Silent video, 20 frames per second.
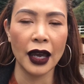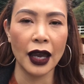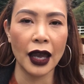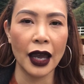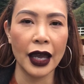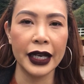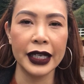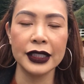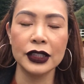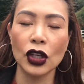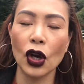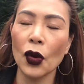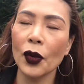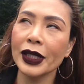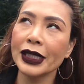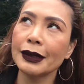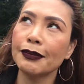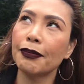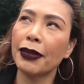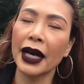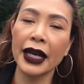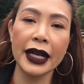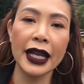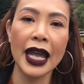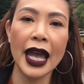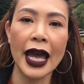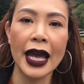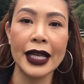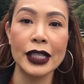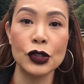and he's always butting
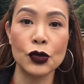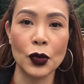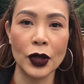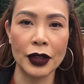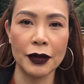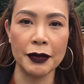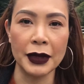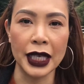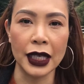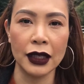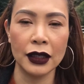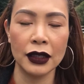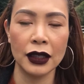heads with me.